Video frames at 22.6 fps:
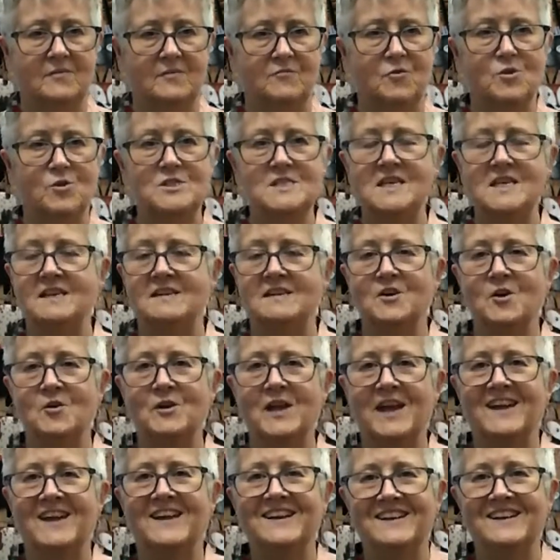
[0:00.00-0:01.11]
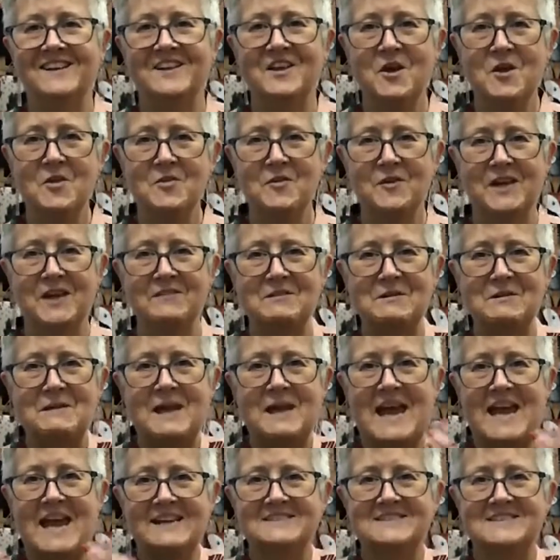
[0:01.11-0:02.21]
14. Okay. They're giving me
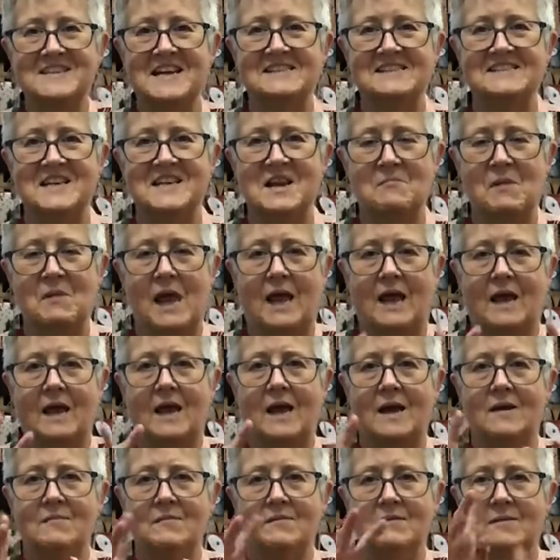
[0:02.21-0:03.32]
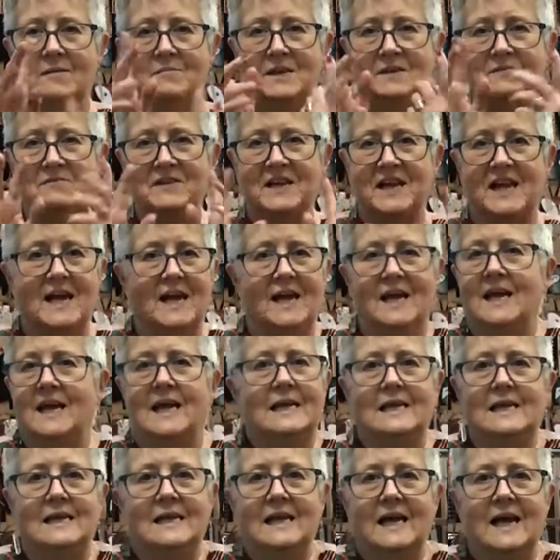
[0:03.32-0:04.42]
hand signs, and I'm like, how many?
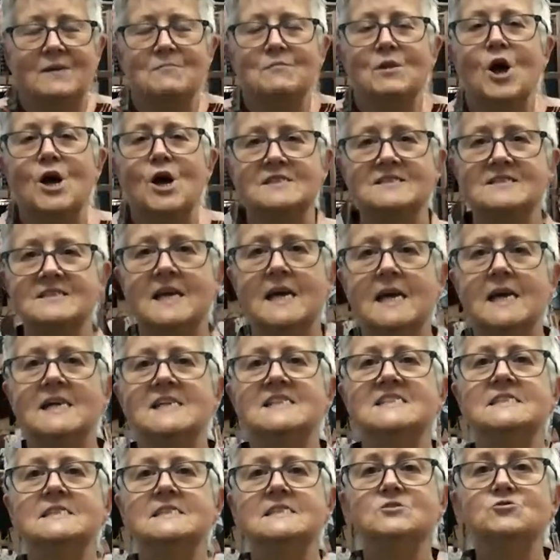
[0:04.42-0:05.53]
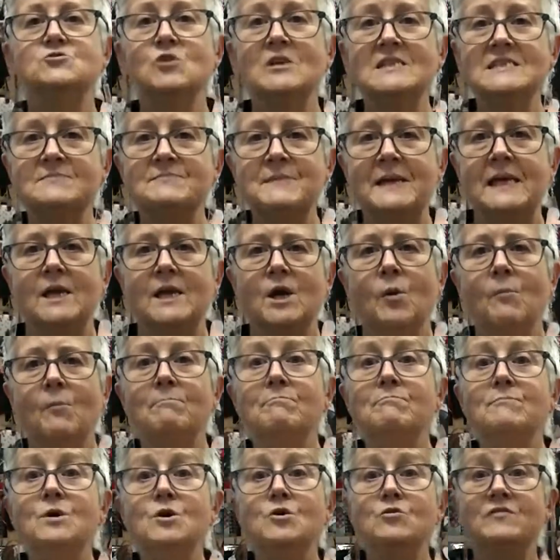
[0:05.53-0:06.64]
I'm lost. Trust me,
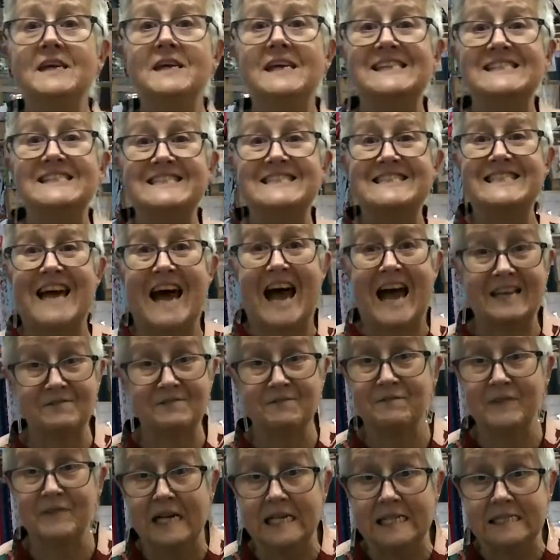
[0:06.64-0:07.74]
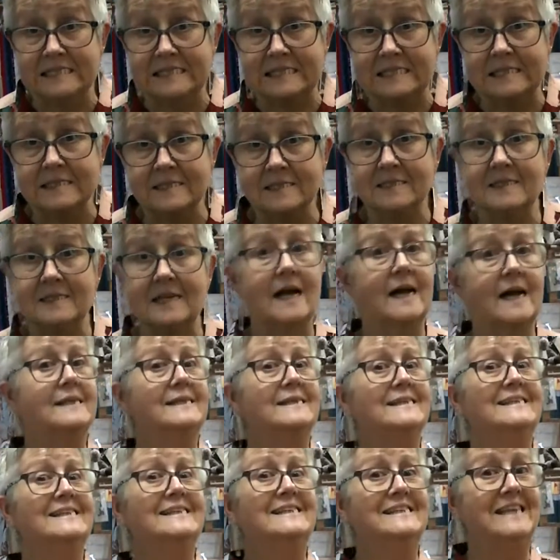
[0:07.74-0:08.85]
moving is not fun.
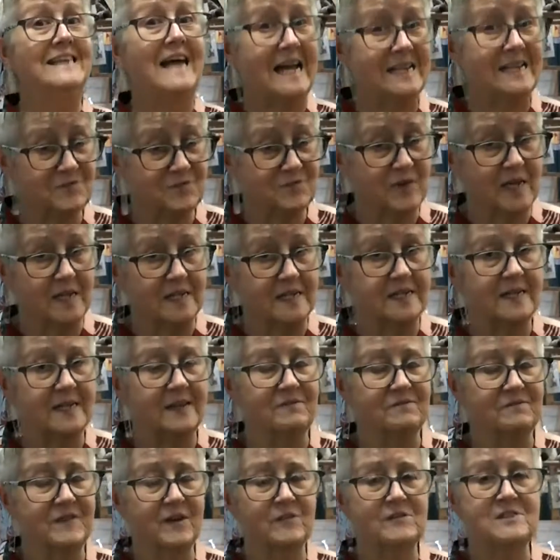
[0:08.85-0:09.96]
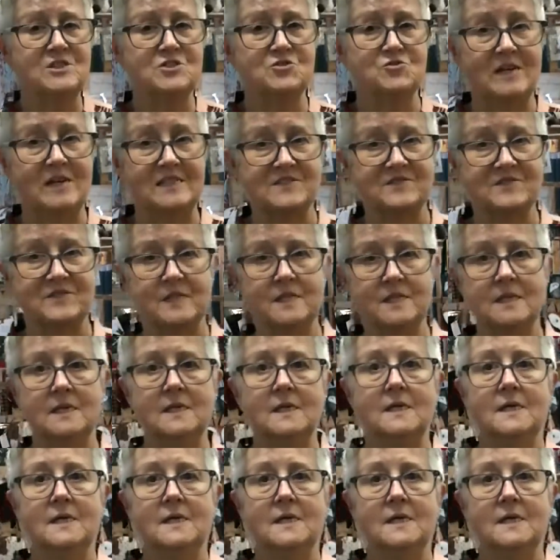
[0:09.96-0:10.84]
Not fun. Very stressful.